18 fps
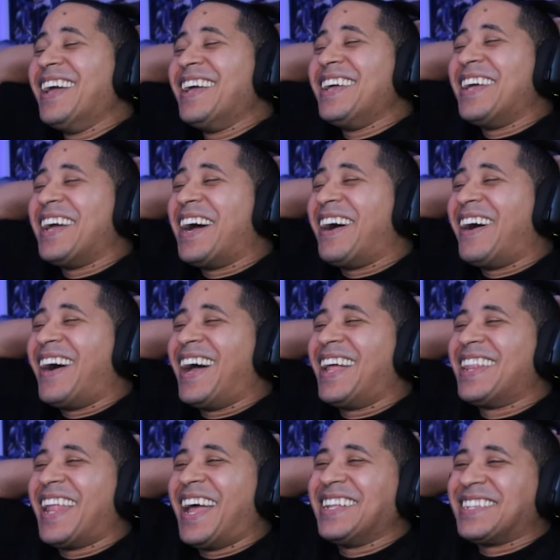Yo,
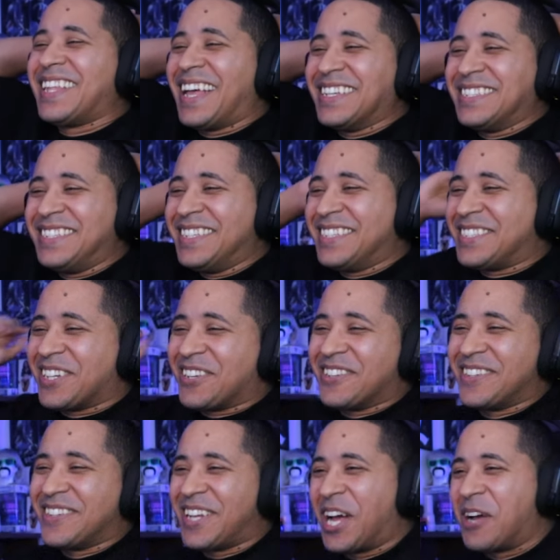I like that she
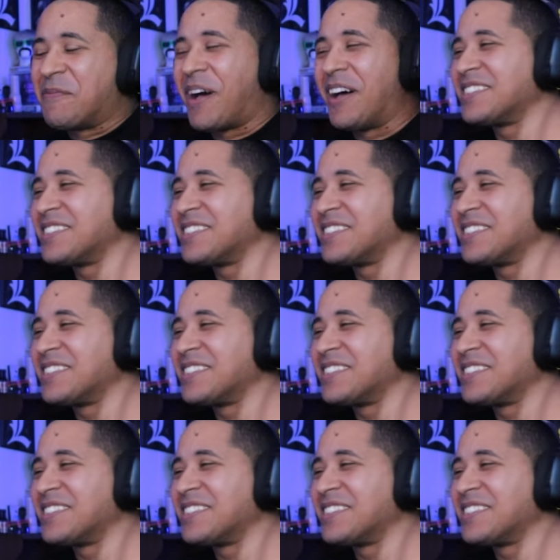turned up.